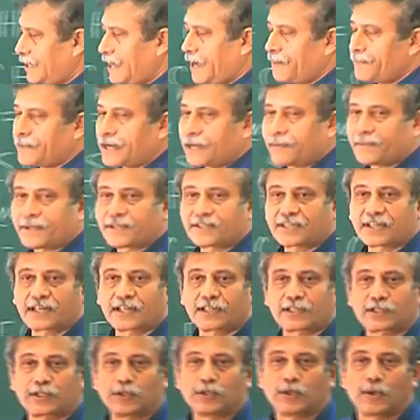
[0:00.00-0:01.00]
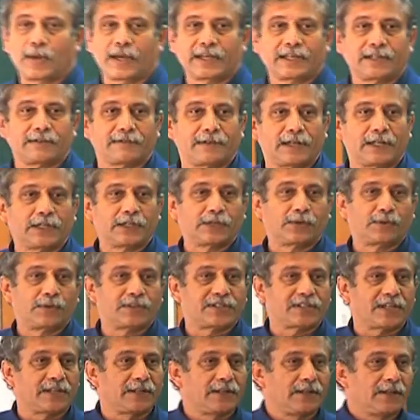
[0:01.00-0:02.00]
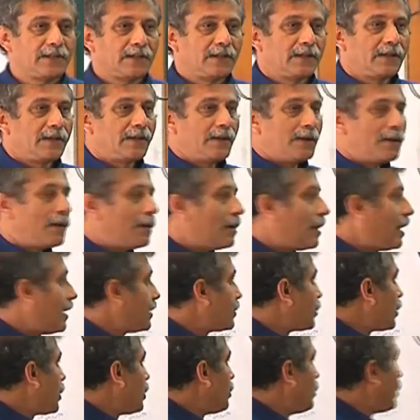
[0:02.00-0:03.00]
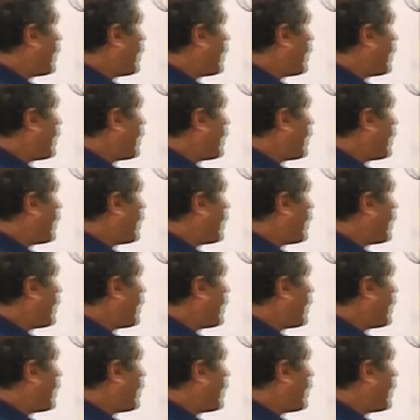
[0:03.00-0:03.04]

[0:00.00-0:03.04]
m dimensional pseudo eigenvalue equation. You